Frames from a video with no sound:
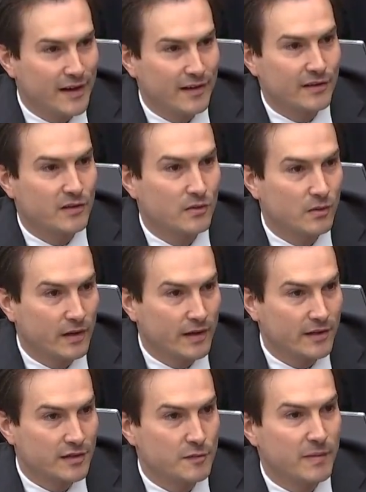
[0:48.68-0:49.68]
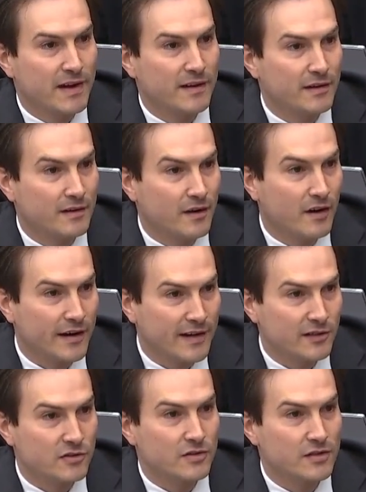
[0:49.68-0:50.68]
value we're going to spend on
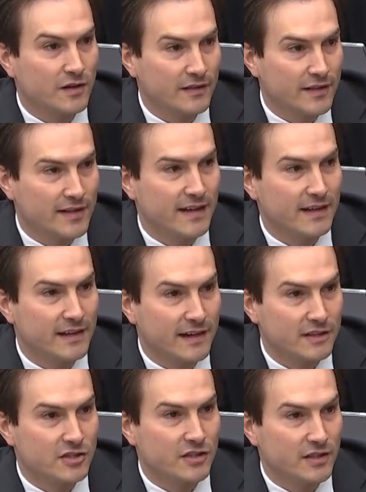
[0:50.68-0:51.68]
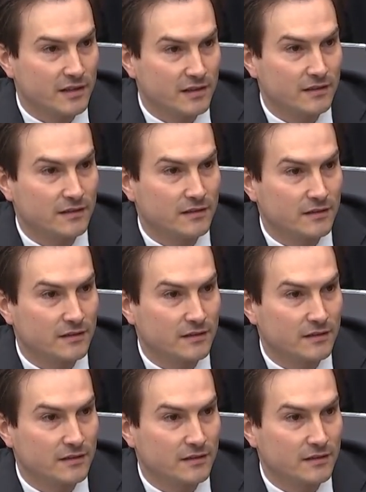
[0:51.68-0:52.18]
interest on the debt next year?